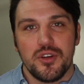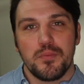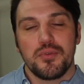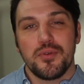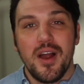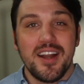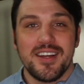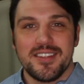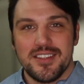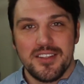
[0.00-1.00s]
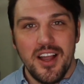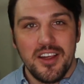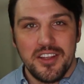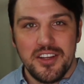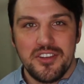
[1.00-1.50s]
your products
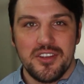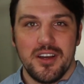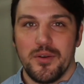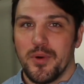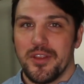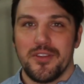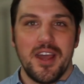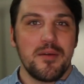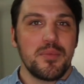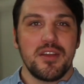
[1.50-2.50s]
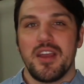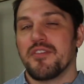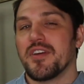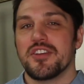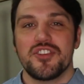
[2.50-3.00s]
knowledge, uh, whether that be
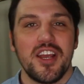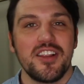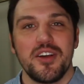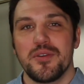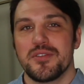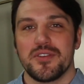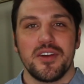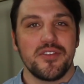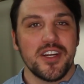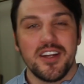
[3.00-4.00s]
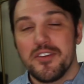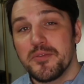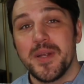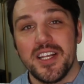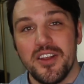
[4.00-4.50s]
FHA loans or other
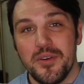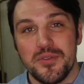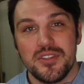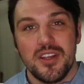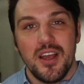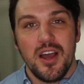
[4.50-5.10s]
government loans,